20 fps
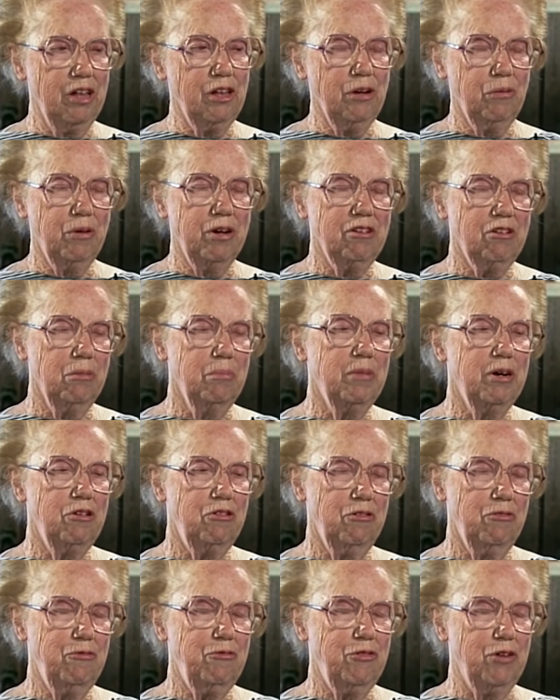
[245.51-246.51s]
There wasn't
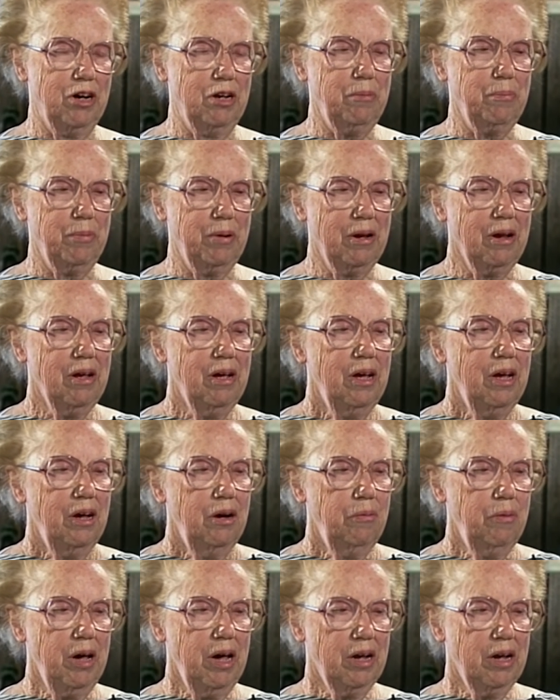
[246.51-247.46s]
much in front, but we